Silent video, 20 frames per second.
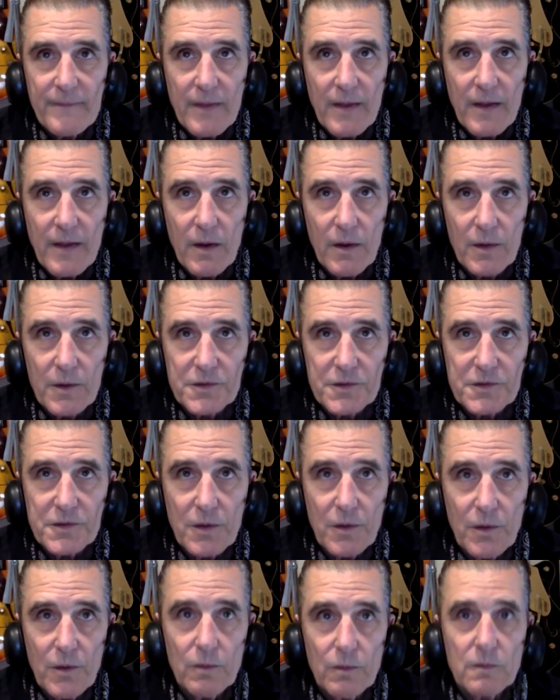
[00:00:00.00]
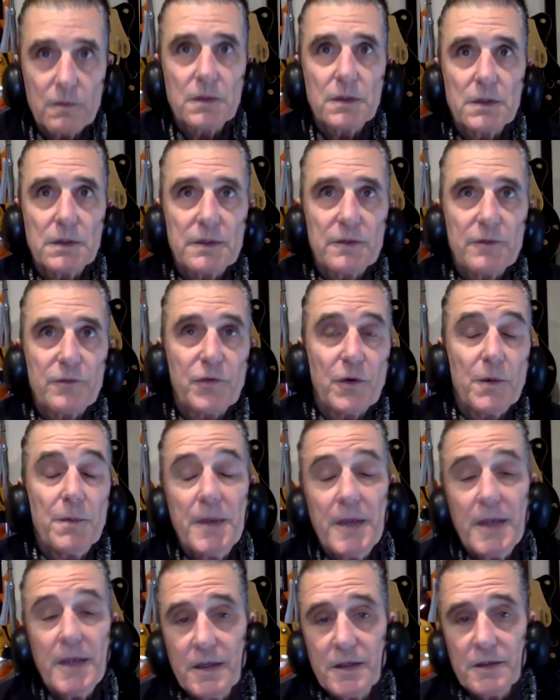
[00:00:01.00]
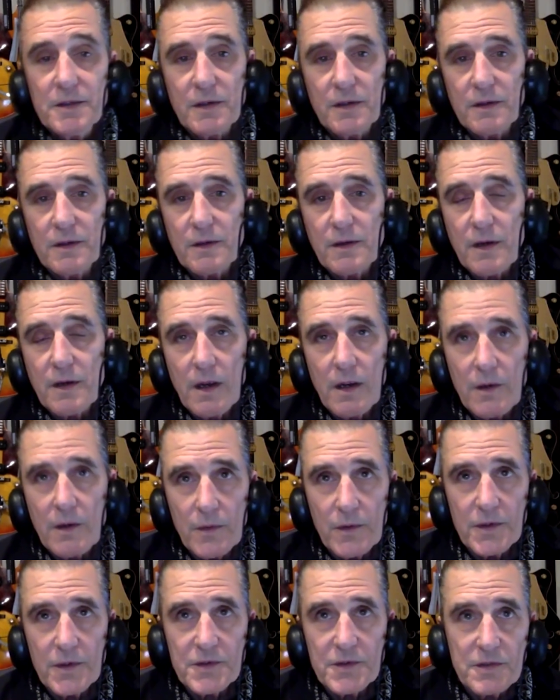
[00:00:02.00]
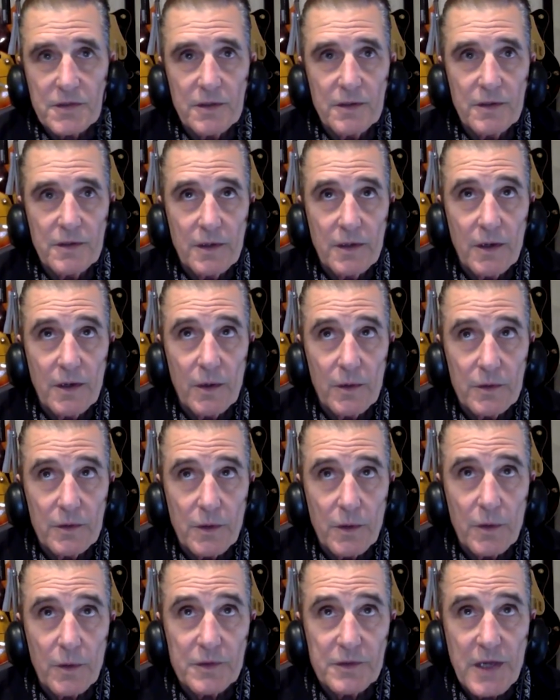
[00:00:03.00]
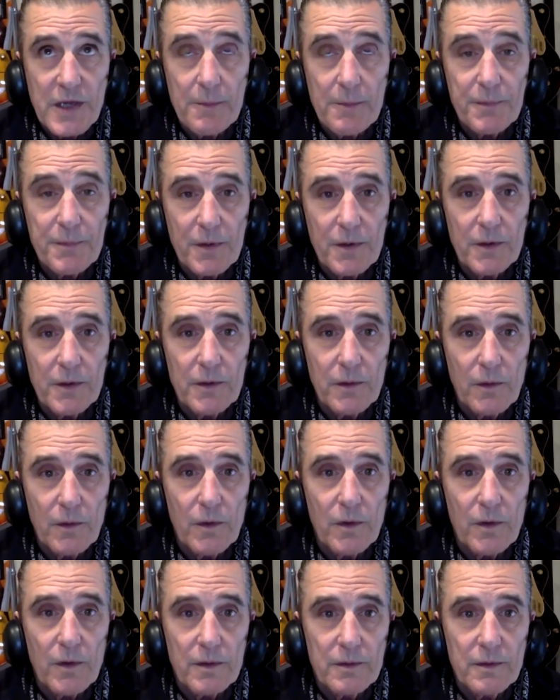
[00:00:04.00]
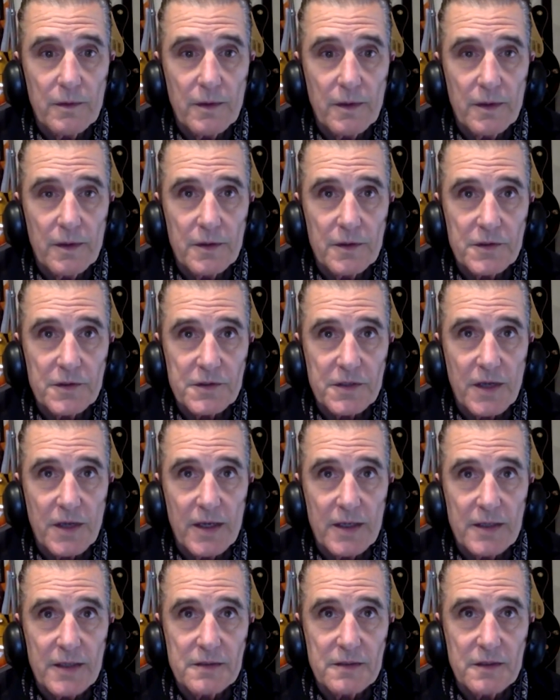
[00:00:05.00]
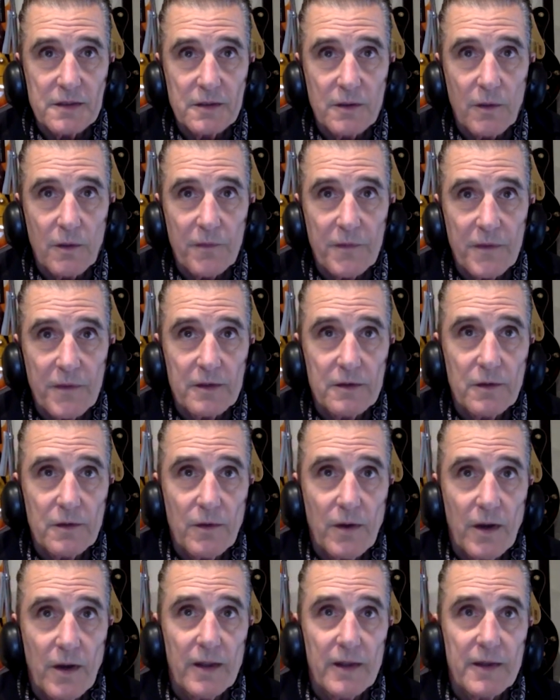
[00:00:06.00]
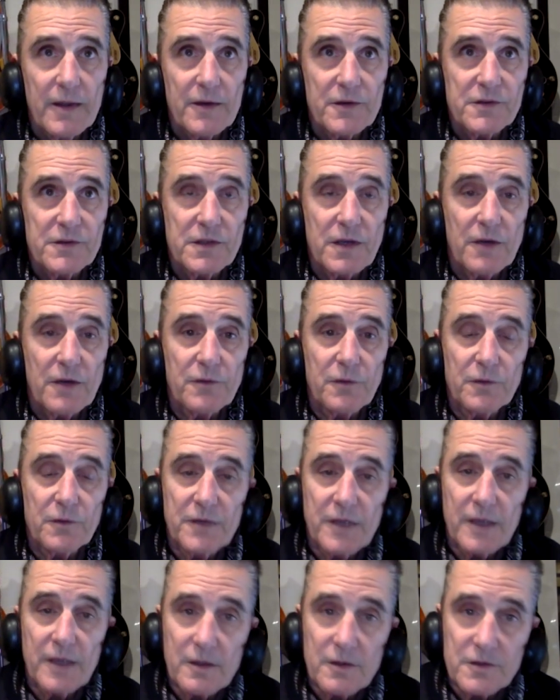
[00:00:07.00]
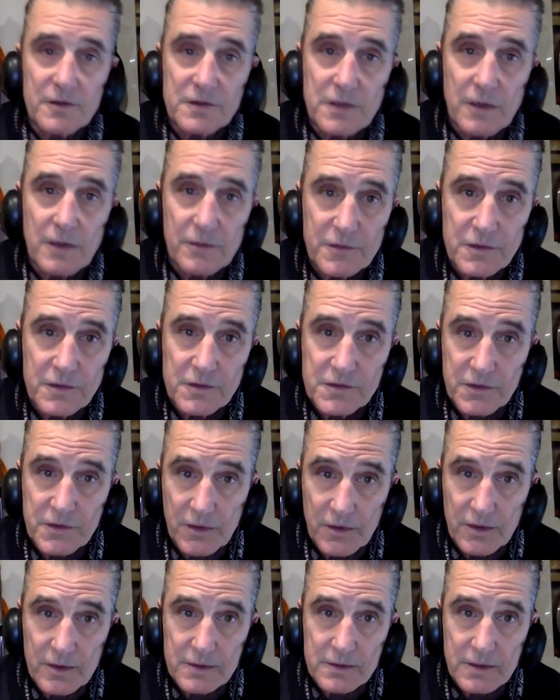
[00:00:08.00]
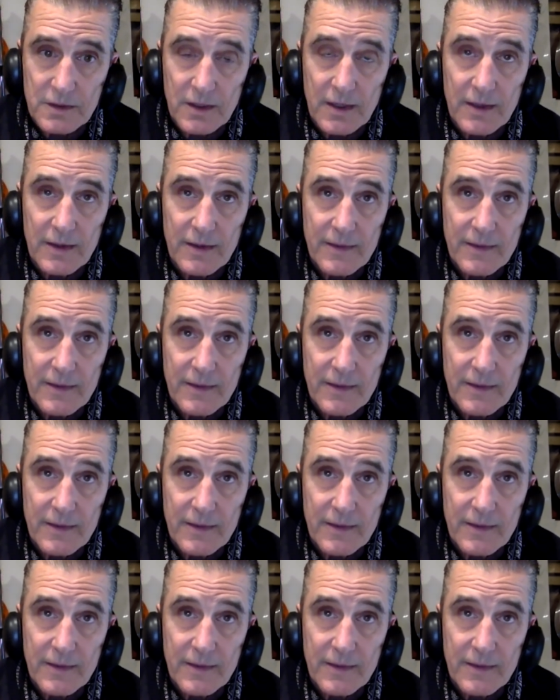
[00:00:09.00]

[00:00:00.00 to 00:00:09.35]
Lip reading: Also, for me as a Christian, you always keep the good Lord in your sights and don't think too highly of yourself. Don't take yourself too seriously.